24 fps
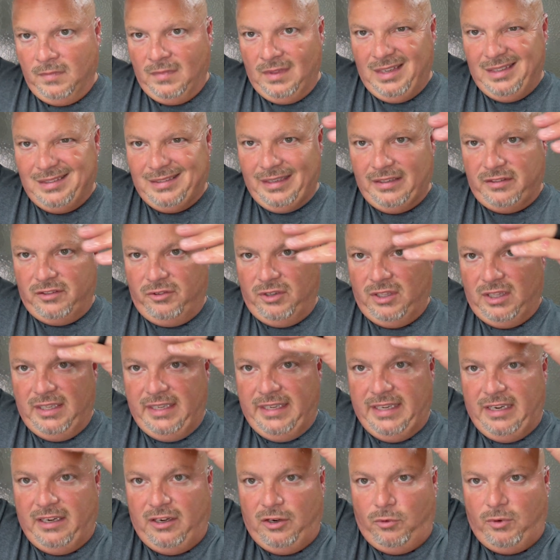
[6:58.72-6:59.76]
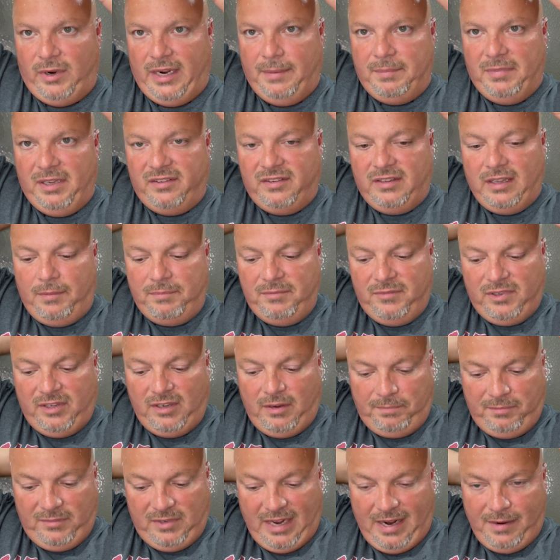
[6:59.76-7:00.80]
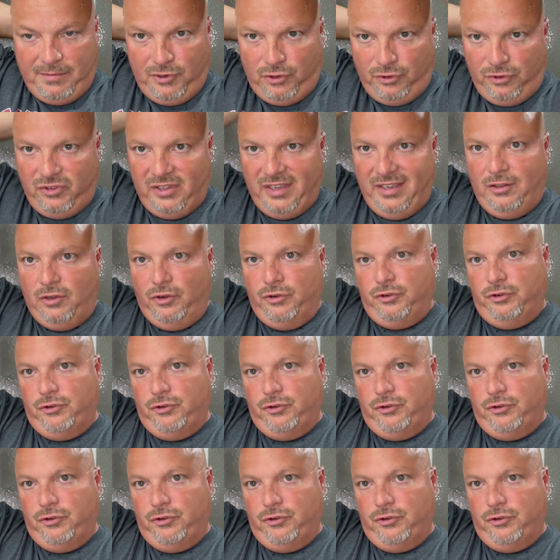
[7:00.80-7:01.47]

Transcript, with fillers: it doesn't really get in the way, but sometimes you'll see those